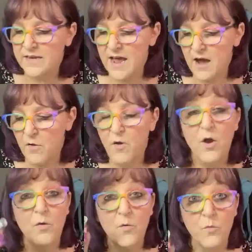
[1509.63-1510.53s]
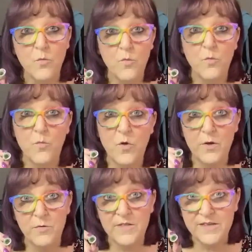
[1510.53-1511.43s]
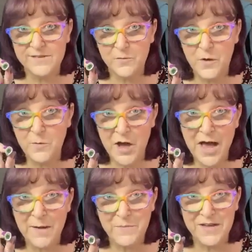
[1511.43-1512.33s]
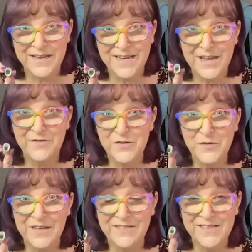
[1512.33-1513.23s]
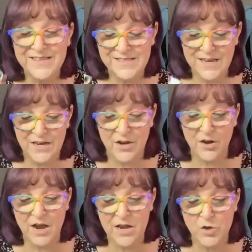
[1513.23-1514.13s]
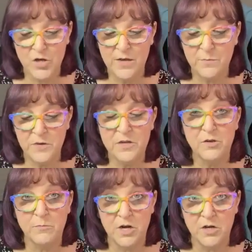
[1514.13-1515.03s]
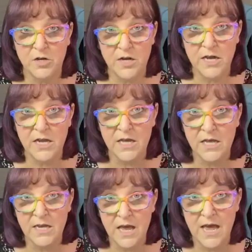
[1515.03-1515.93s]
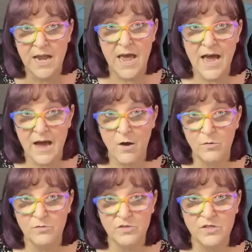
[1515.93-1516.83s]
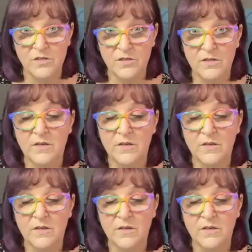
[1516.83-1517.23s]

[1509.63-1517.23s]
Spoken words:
Now, what will happen if you leave this in here and you keep putting your marker in and out?